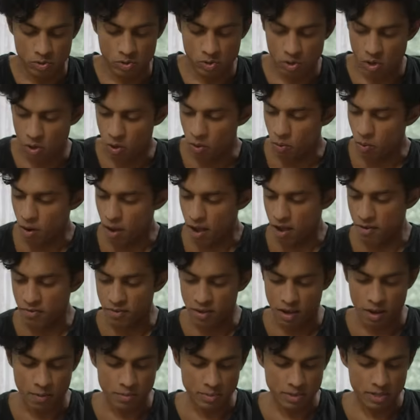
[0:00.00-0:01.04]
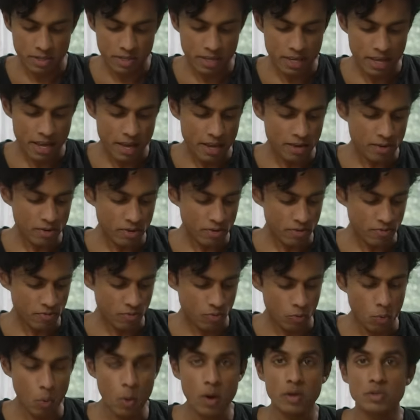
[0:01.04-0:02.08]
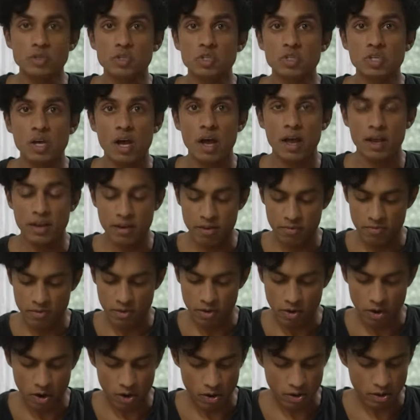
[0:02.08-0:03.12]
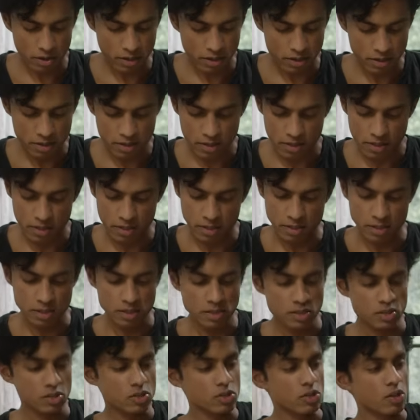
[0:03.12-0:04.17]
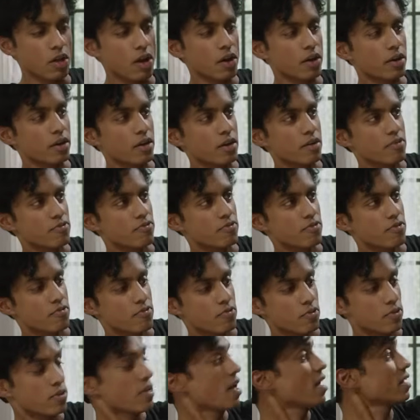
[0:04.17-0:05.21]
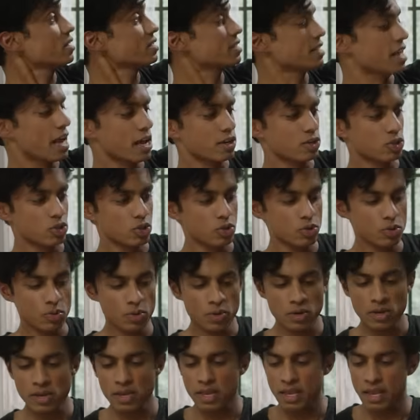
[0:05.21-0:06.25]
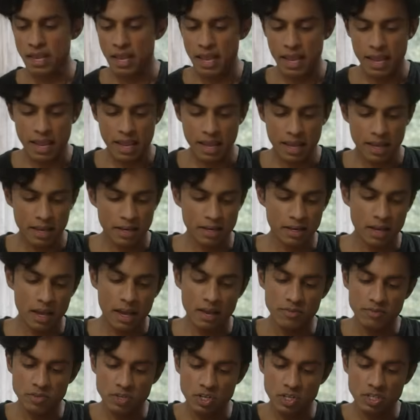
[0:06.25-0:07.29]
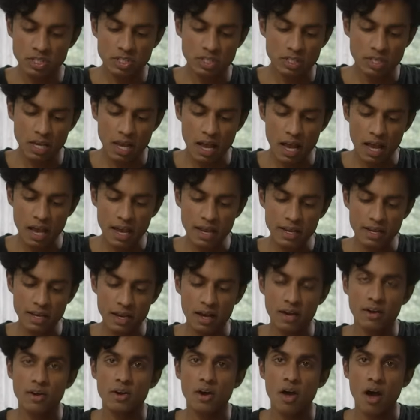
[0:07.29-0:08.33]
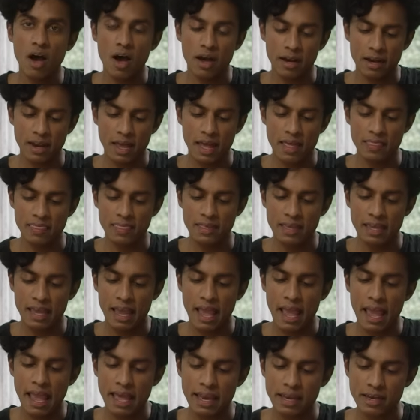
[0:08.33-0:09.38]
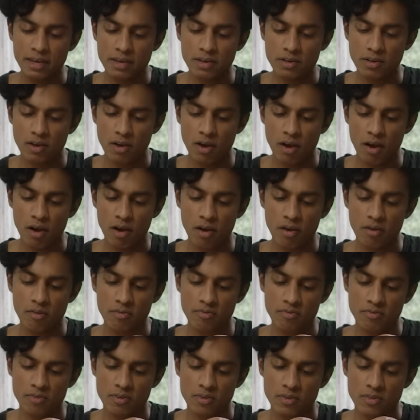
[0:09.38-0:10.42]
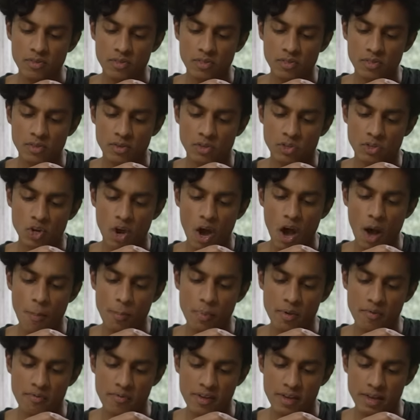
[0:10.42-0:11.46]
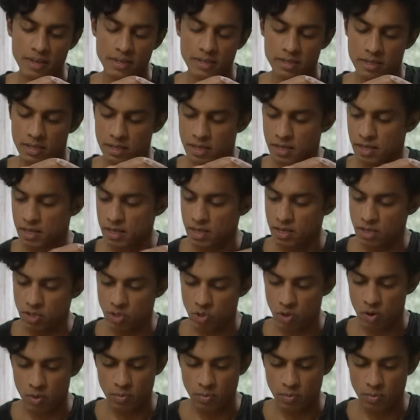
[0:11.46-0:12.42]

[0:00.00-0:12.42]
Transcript: So I've come to the end of one side of the garland because this is long enough for that statue, and I've just tied a knot at the end of the top of it. So